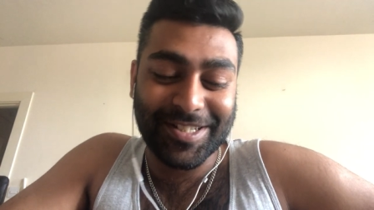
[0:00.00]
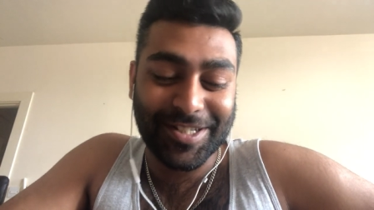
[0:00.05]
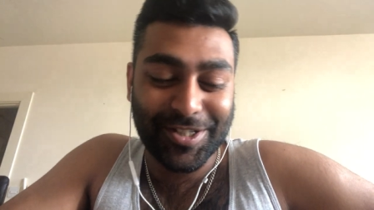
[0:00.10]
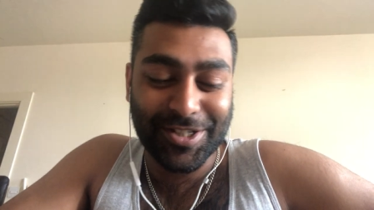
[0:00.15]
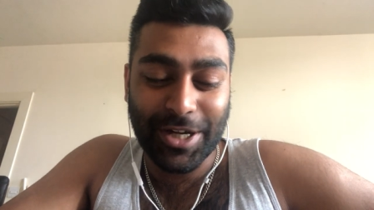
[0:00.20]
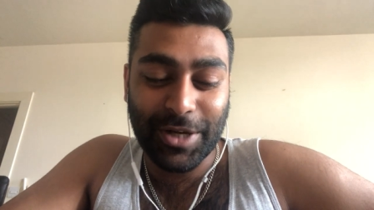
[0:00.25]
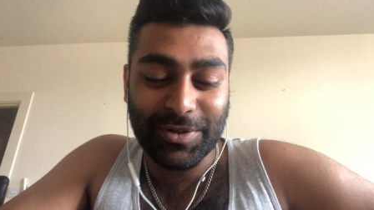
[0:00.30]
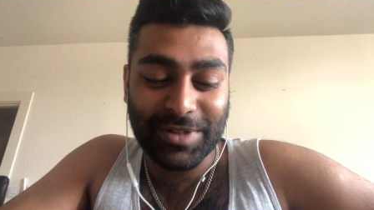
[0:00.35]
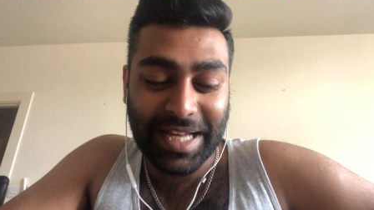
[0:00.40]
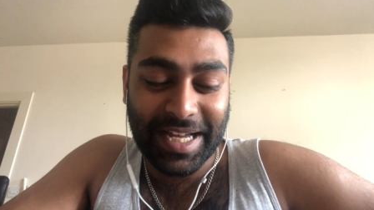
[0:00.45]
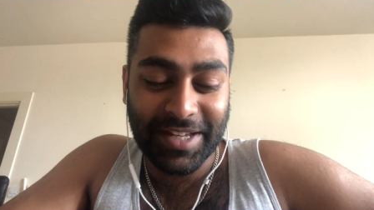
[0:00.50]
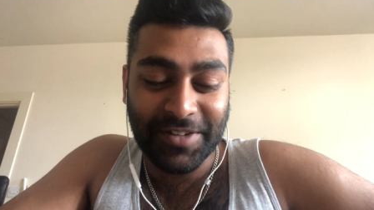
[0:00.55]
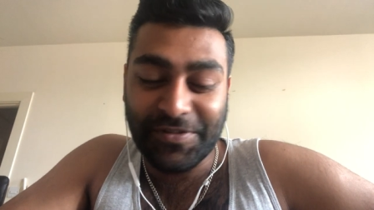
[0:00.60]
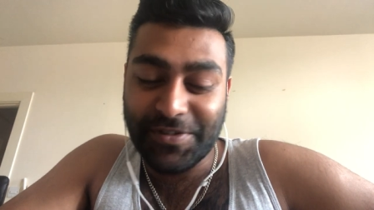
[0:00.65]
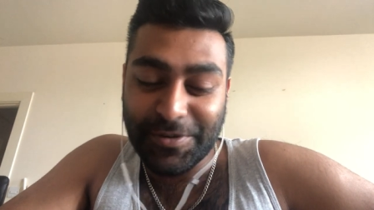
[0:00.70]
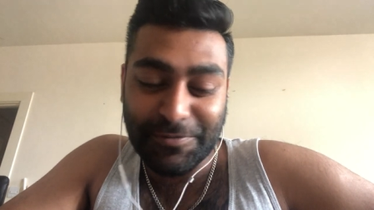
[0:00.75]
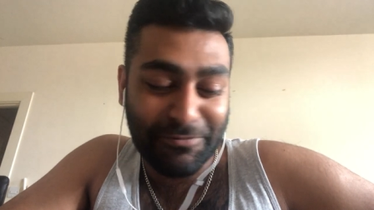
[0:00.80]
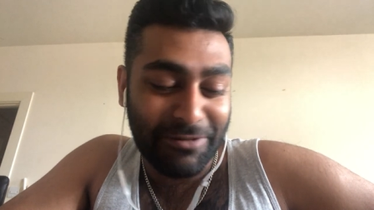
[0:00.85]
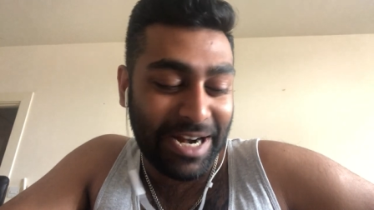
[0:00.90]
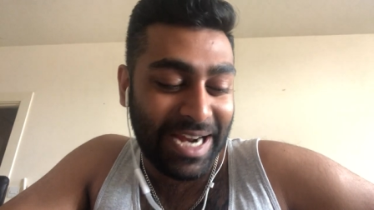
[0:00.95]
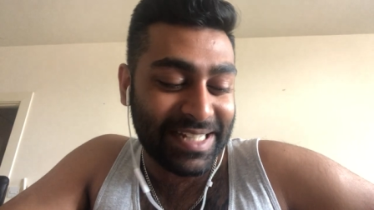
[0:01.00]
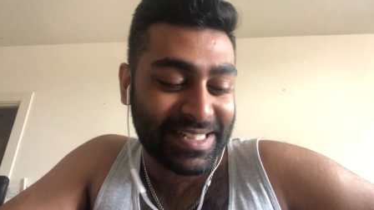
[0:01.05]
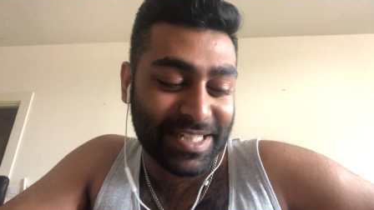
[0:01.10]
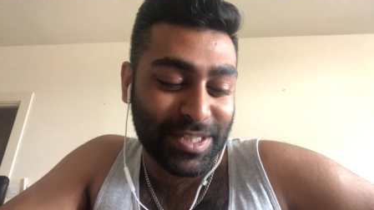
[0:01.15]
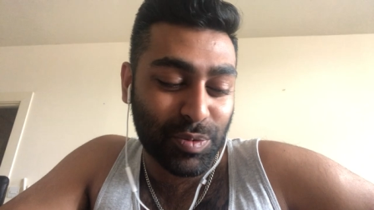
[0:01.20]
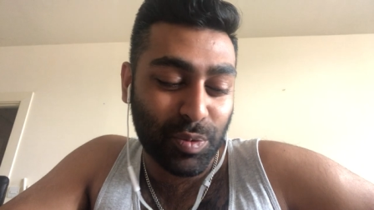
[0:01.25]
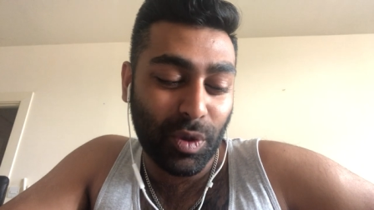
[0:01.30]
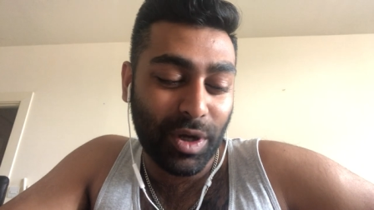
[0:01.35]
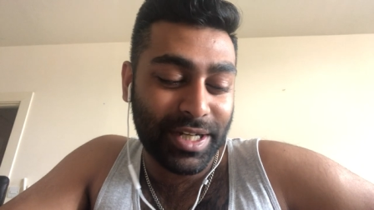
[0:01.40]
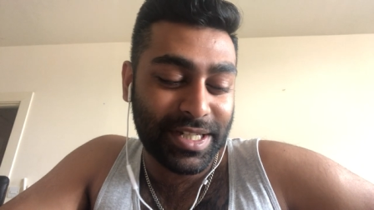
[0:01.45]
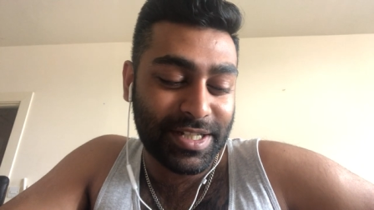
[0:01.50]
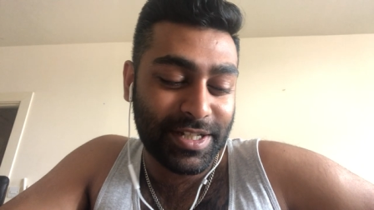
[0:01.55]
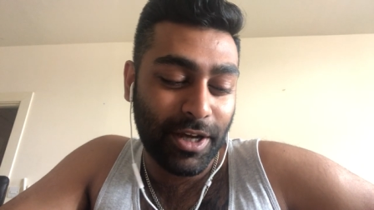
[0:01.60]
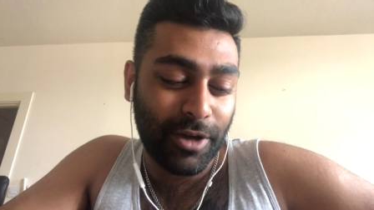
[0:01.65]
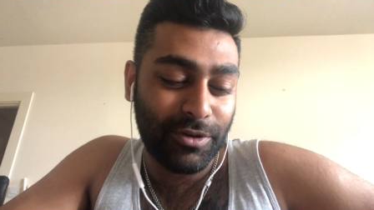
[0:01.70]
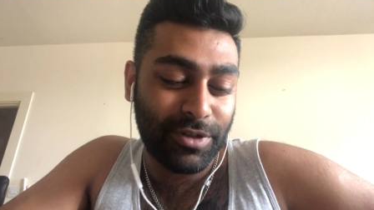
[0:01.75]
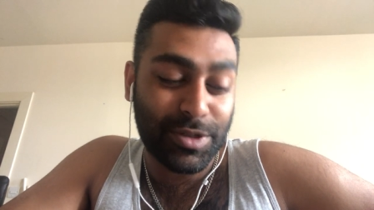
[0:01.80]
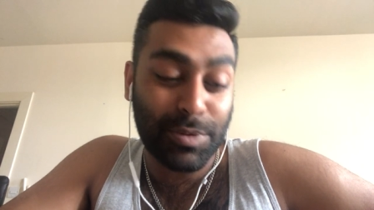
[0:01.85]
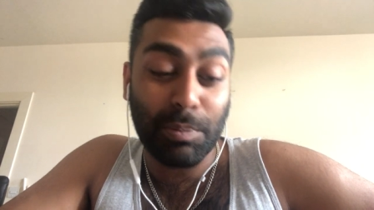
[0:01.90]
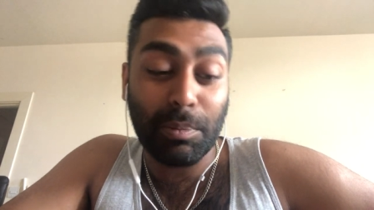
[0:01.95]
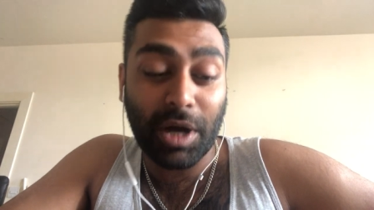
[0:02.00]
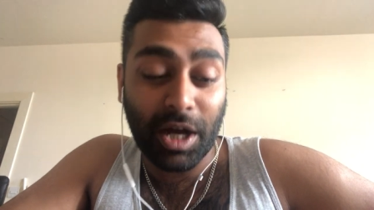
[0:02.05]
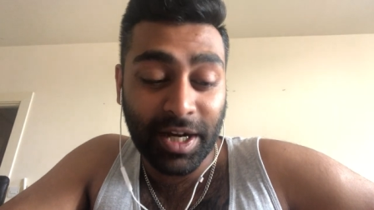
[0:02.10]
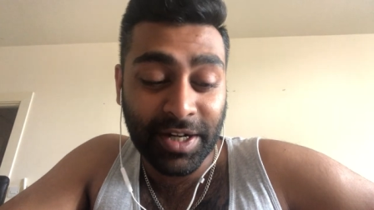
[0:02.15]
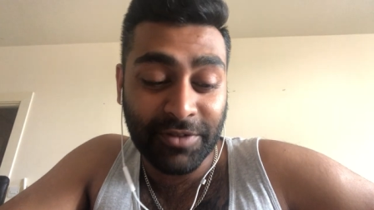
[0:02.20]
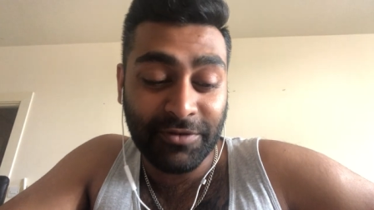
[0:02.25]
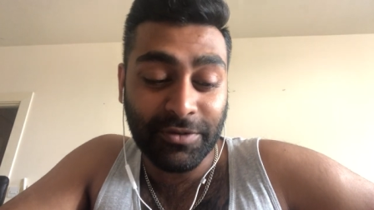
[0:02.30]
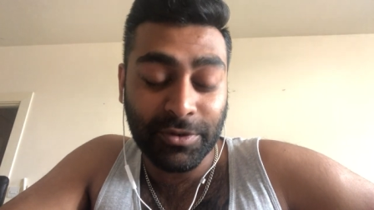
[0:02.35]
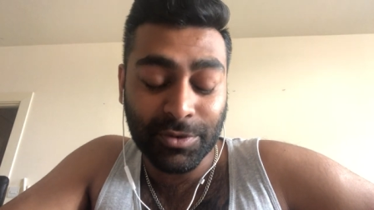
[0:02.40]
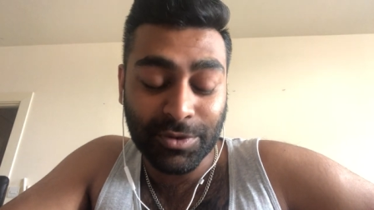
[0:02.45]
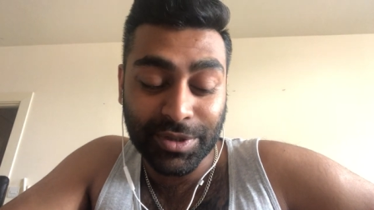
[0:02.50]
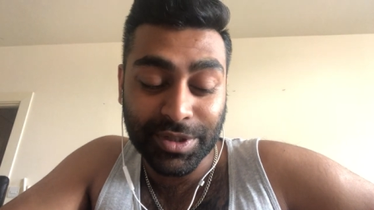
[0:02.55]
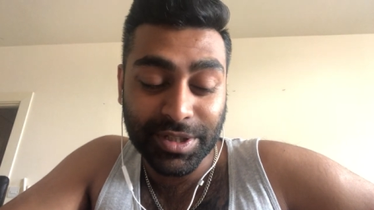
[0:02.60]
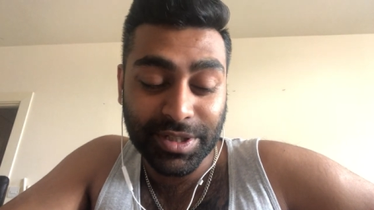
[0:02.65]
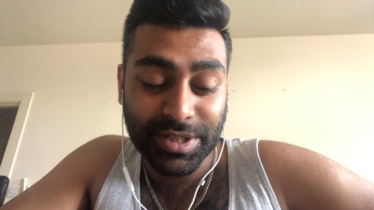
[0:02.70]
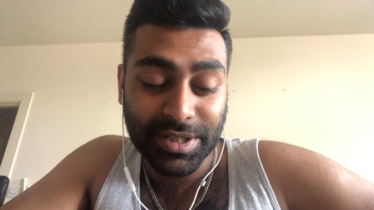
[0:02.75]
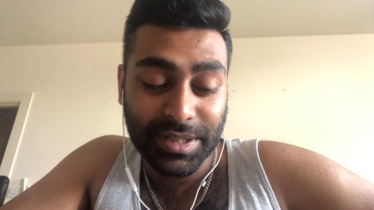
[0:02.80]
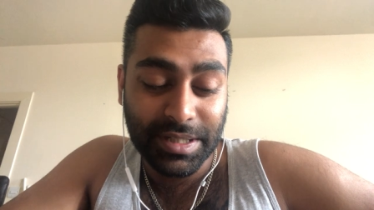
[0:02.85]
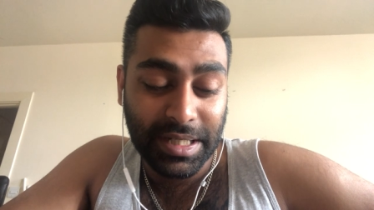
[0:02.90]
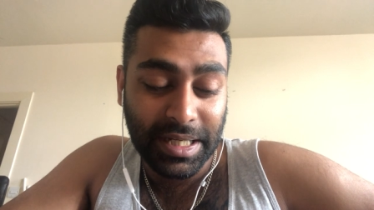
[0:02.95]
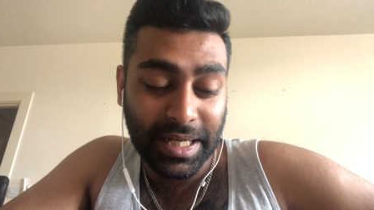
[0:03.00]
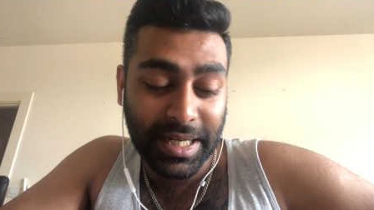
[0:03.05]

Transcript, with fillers: to show that if you practice what is known as mindfulness,